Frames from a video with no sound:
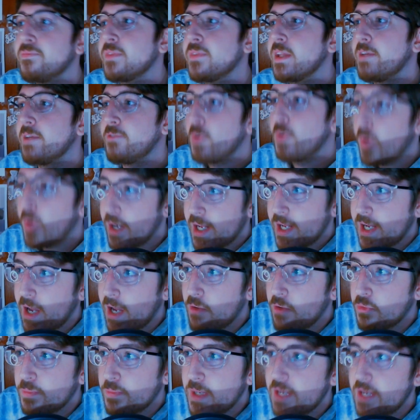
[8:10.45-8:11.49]
If you want to hang out
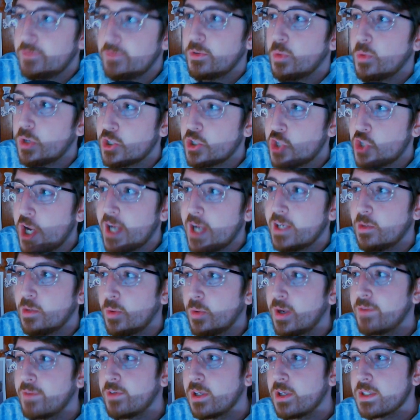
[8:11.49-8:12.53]
with me, if you want to chat, you want to
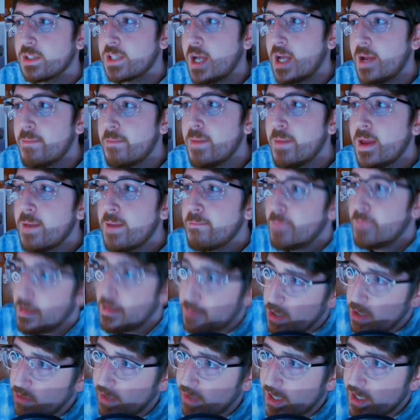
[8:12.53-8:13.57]
have a good time, maybe
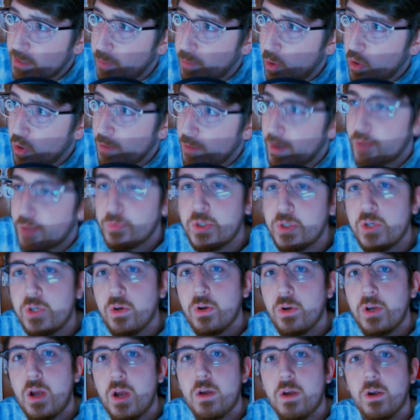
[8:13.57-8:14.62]
you liked Pokemon when you were
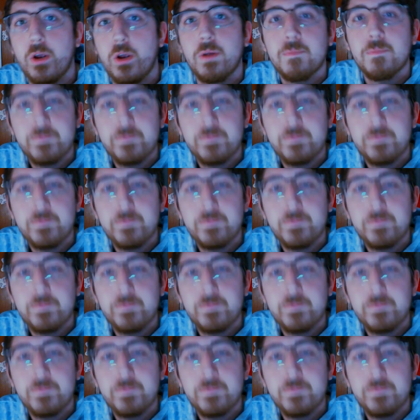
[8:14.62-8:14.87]
younger,